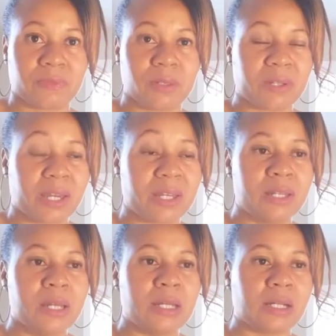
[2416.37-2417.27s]

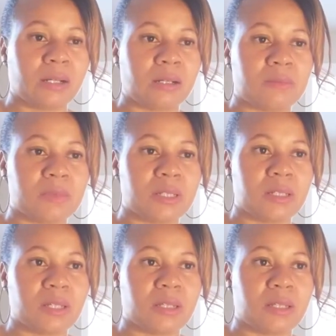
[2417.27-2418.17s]
Okay. Um,
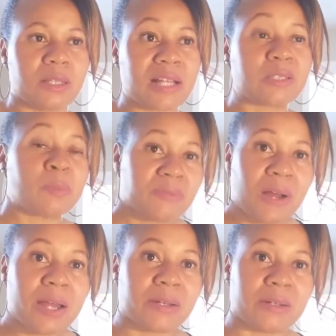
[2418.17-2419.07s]
that's a
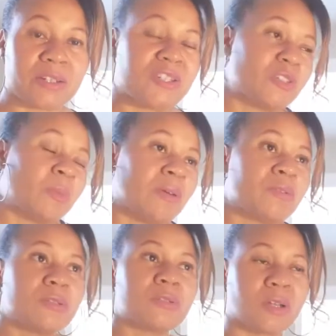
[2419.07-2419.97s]
provider and he should be able
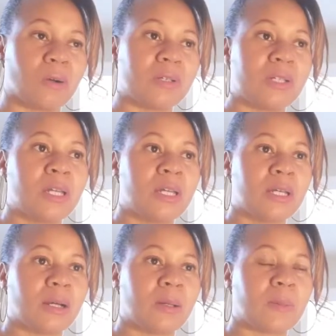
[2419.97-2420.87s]
to do so.
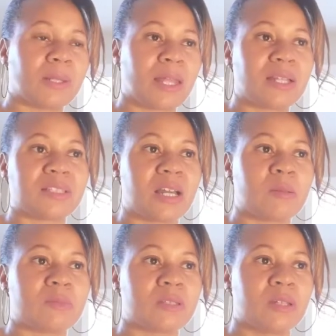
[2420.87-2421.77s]
Um, a lot of
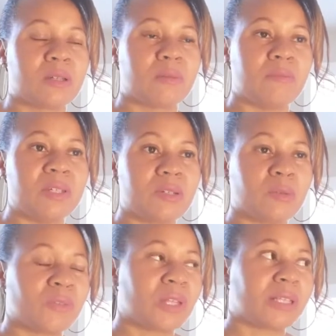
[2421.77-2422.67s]
times men
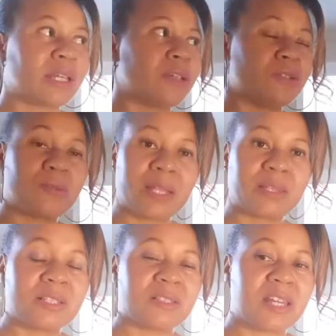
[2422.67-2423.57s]
don't feel like they can do
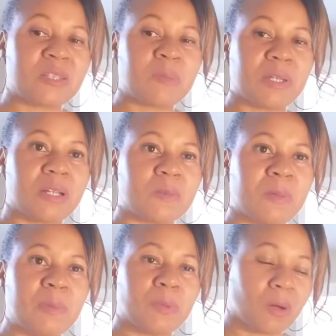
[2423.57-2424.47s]
that these days because
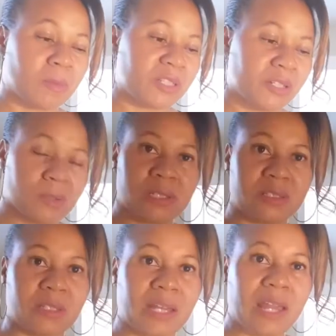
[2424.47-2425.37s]
people are
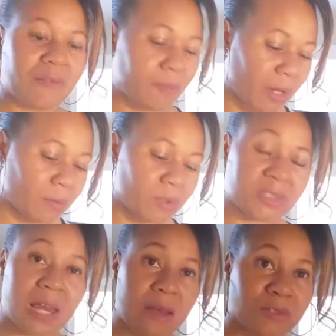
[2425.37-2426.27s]
materialistic. Everybody
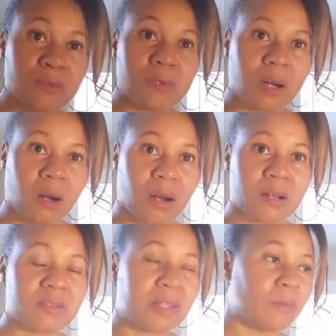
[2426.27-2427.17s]
wants to have two cars.